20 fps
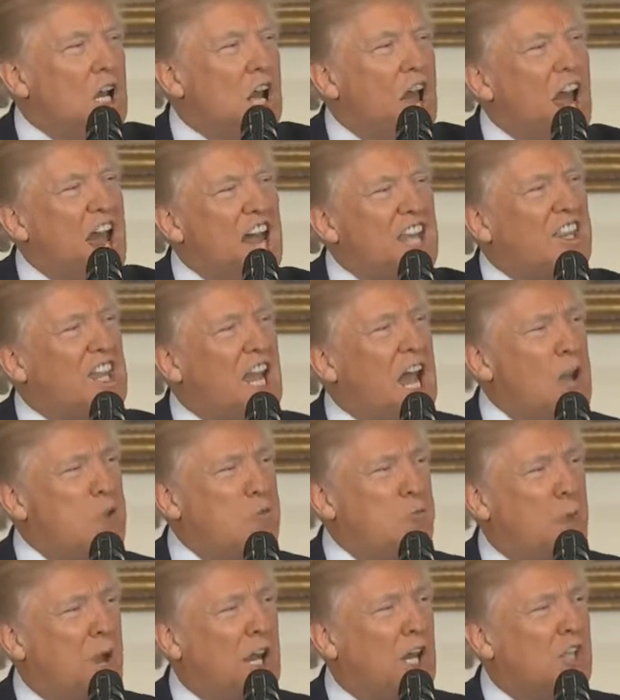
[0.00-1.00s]
At
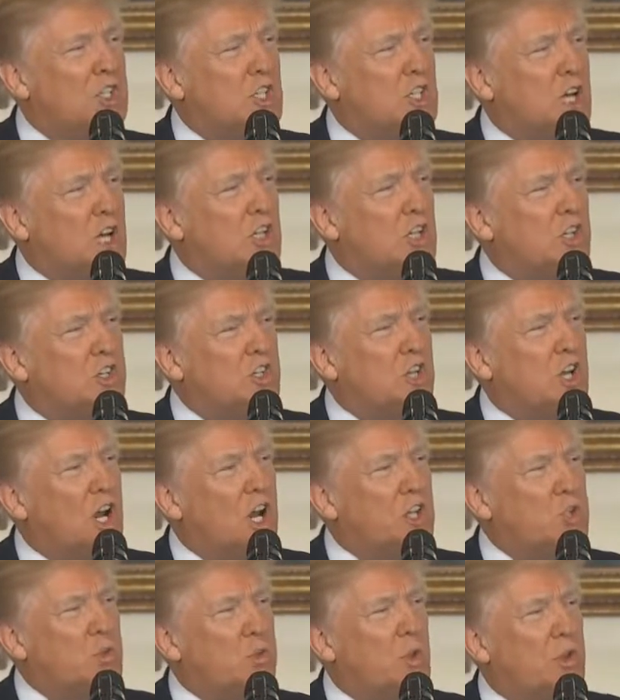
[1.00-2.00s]
that base, I
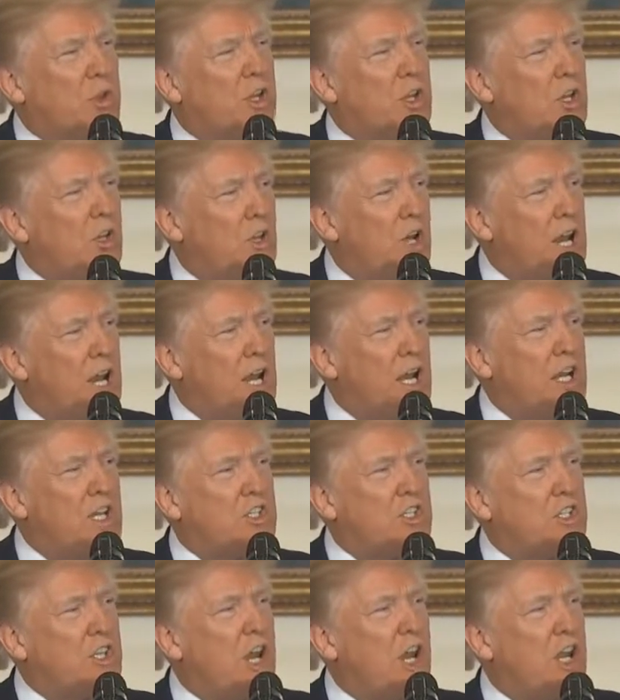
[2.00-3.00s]
discussed with the United
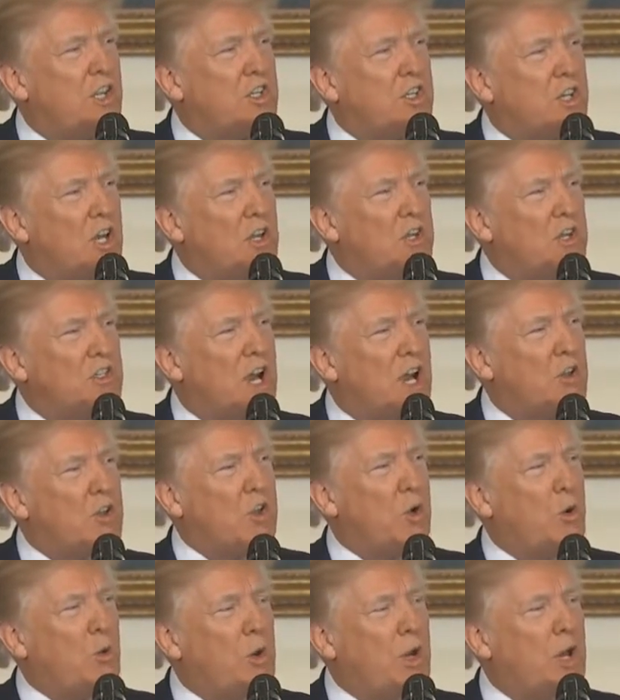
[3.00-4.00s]
States and South
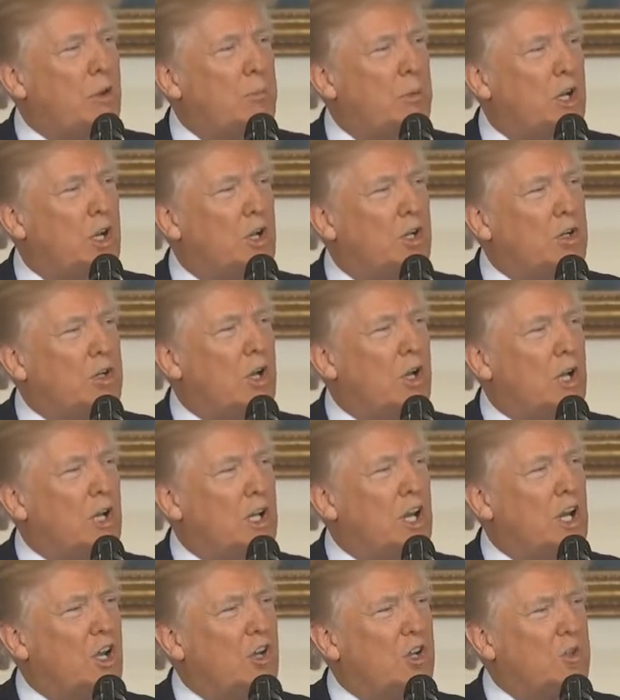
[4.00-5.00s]
Korean military
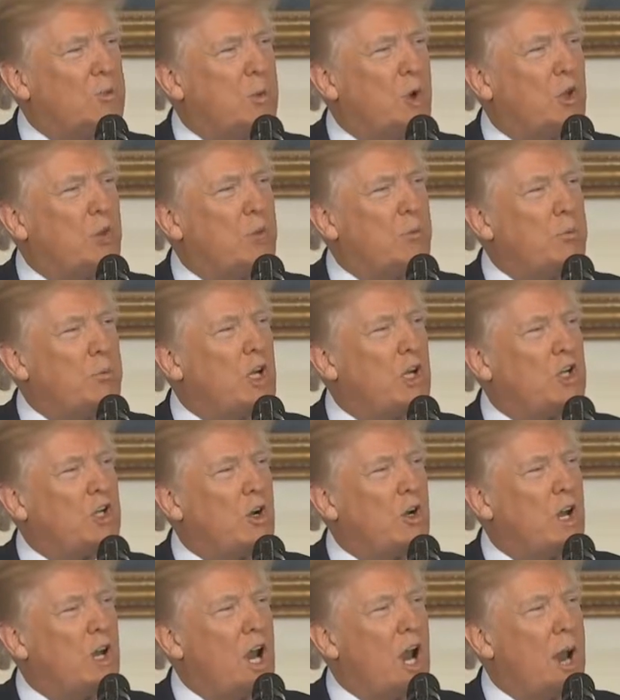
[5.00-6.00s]
leaders both
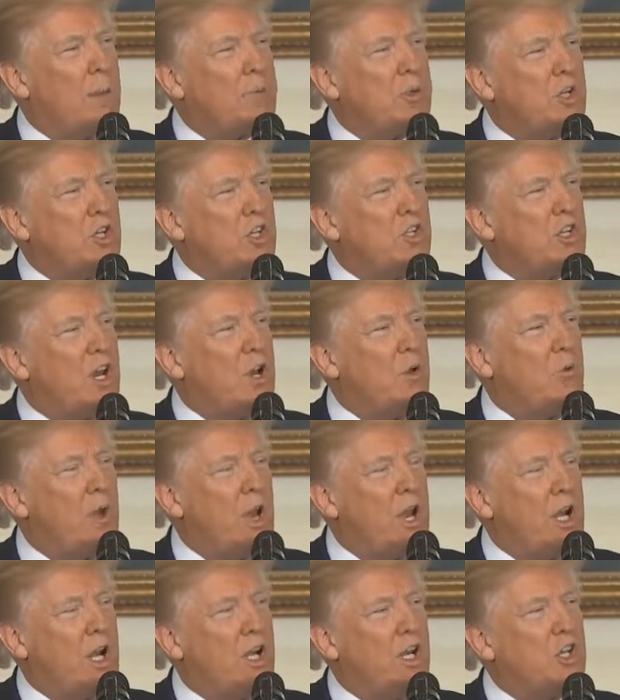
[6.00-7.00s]
military options and
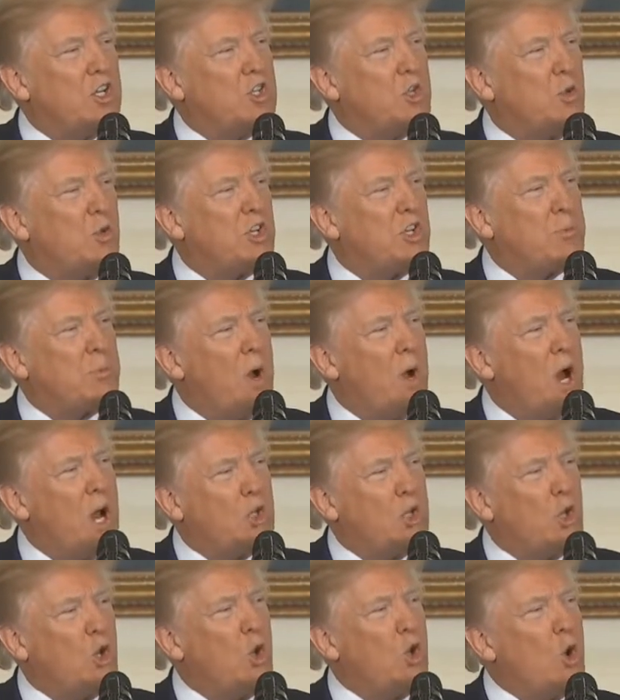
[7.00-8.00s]
readiness to
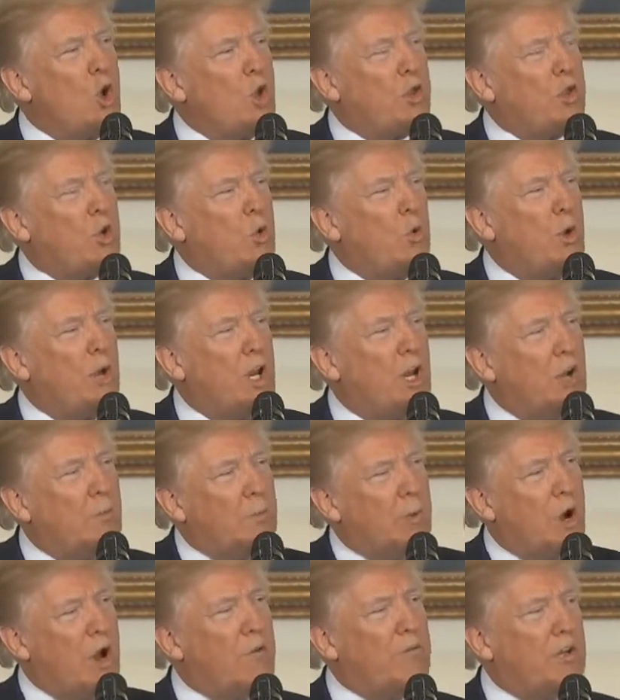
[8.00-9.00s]
respond to North Korean
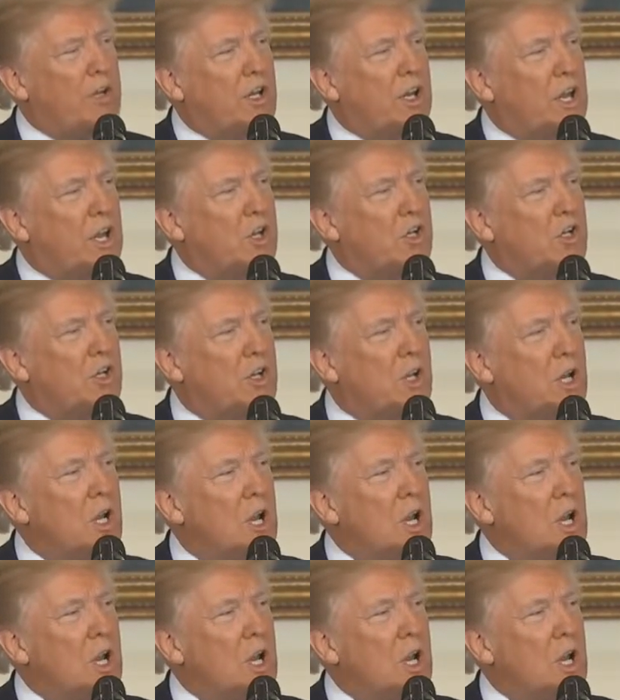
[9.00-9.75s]
provocation